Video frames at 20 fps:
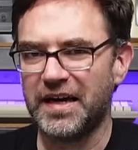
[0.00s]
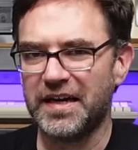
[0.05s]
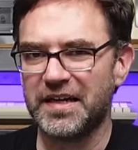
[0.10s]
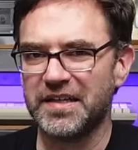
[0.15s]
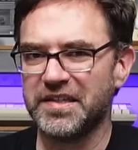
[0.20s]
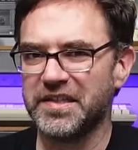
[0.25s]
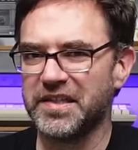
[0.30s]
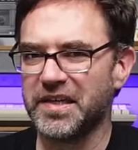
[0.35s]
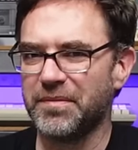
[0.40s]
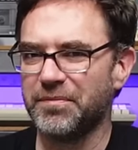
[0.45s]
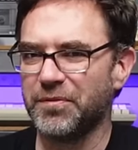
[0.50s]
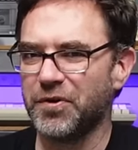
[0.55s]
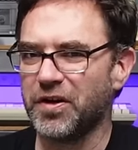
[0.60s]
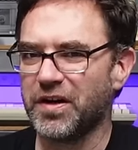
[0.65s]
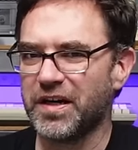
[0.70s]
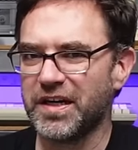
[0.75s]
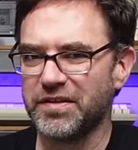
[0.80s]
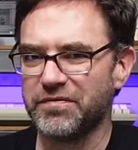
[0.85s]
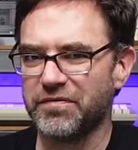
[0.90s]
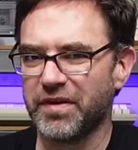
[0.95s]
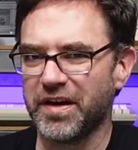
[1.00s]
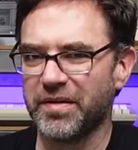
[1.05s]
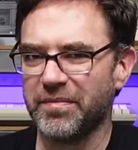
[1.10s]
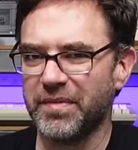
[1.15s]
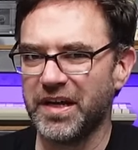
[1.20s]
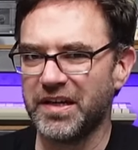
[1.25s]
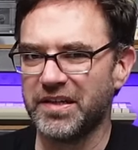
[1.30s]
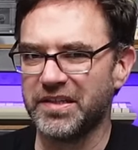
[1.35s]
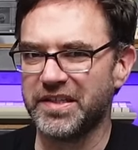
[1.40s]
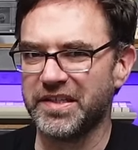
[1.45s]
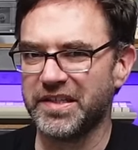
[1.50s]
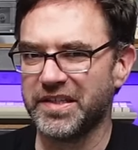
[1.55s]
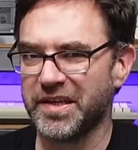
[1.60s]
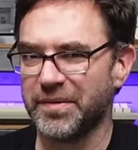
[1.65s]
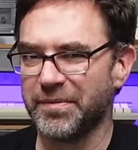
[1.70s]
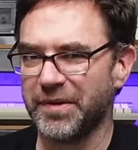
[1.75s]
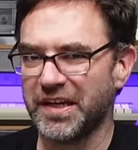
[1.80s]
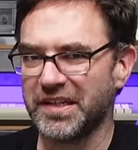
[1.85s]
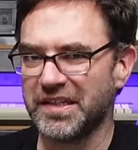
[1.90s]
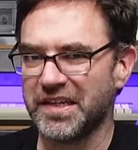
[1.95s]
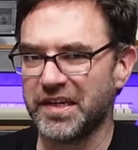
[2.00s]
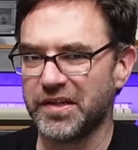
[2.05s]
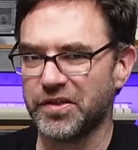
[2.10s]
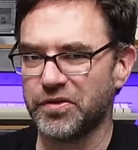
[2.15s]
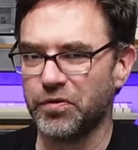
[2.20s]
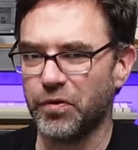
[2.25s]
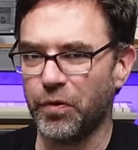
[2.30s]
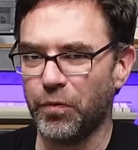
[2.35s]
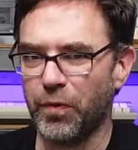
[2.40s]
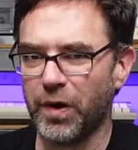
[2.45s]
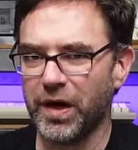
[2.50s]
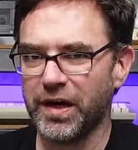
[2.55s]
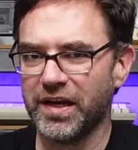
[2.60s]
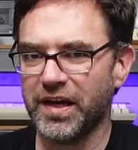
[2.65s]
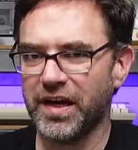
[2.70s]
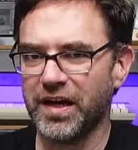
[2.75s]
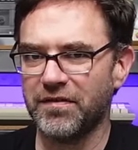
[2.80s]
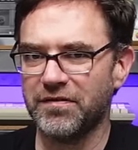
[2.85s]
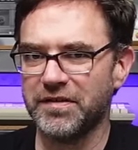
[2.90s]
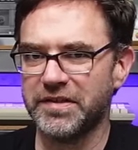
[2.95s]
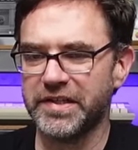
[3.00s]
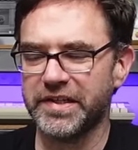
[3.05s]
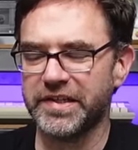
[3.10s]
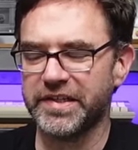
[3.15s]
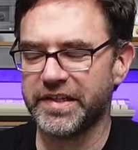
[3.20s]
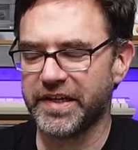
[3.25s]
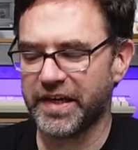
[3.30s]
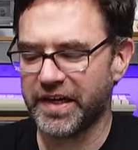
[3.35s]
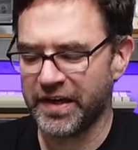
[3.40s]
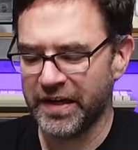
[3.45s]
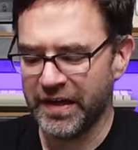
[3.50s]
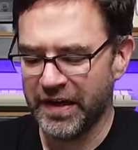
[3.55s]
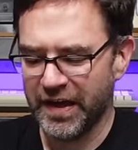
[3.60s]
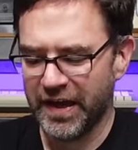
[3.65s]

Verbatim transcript: Some guides recommend something down to a 1k resistor,